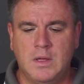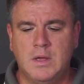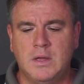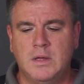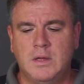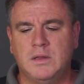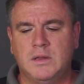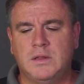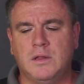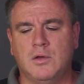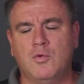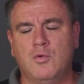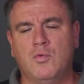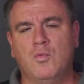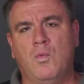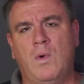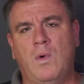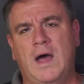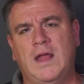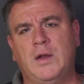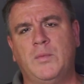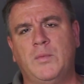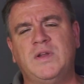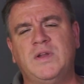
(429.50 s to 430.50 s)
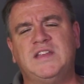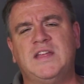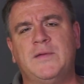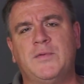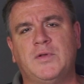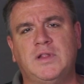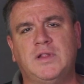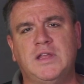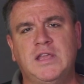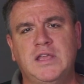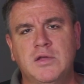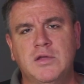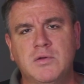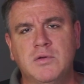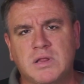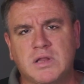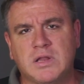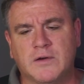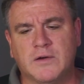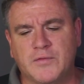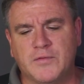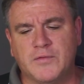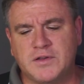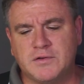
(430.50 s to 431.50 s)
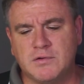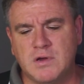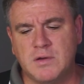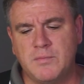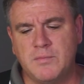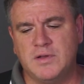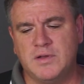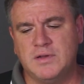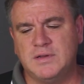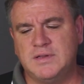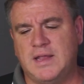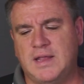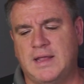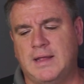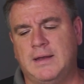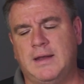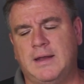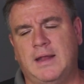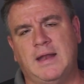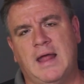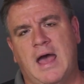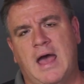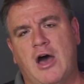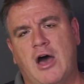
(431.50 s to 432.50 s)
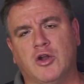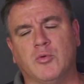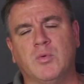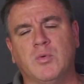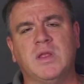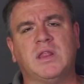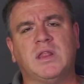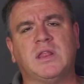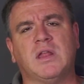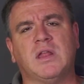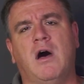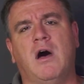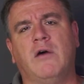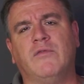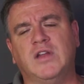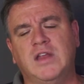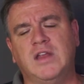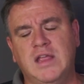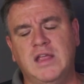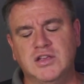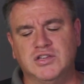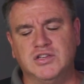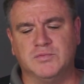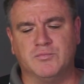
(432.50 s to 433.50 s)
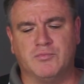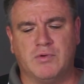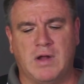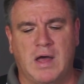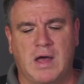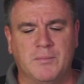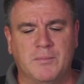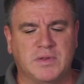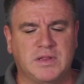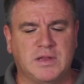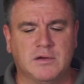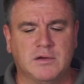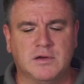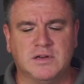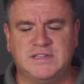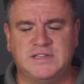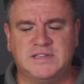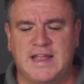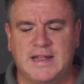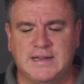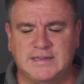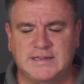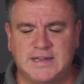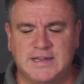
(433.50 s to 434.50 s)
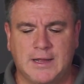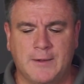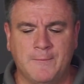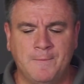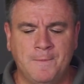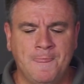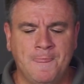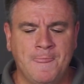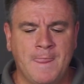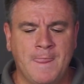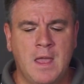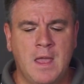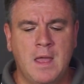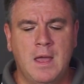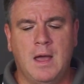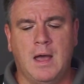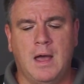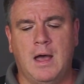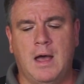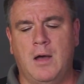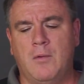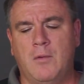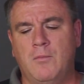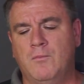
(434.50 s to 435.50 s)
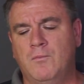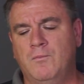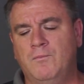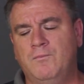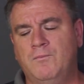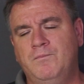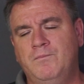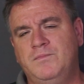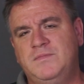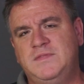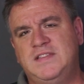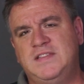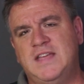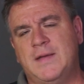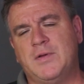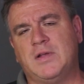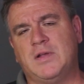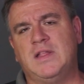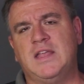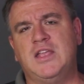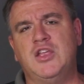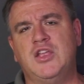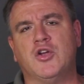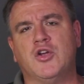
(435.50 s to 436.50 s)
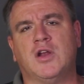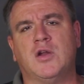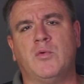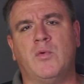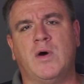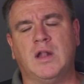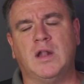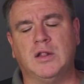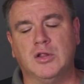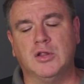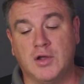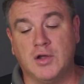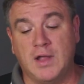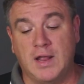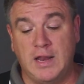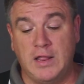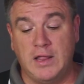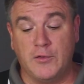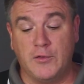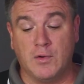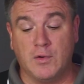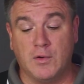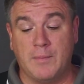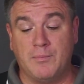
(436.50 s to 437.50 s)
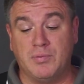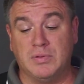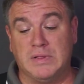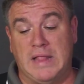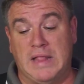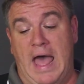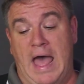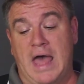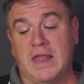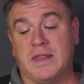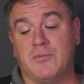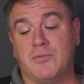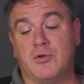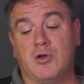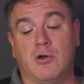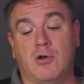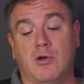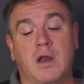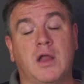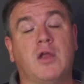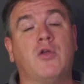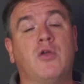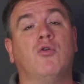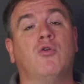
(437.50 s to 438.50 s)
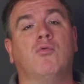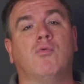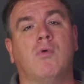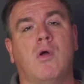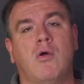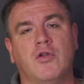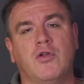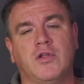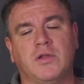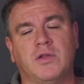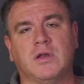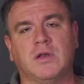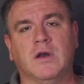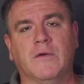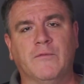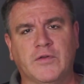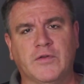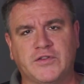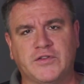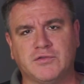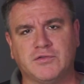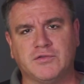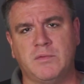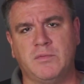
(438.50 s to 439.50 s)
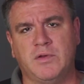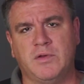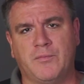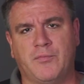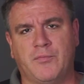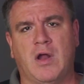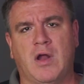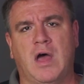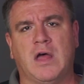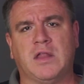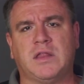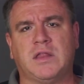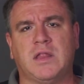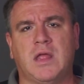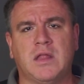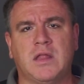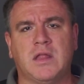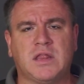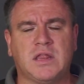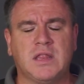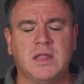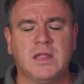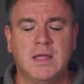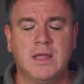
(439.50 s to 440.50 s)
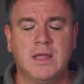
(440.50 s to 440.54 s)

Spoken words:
So why do we typically use surface treatment and how do we solve adhesion problems here at Tantec? Typically, you're going to want to look at either a plasma or a corona surface treatment process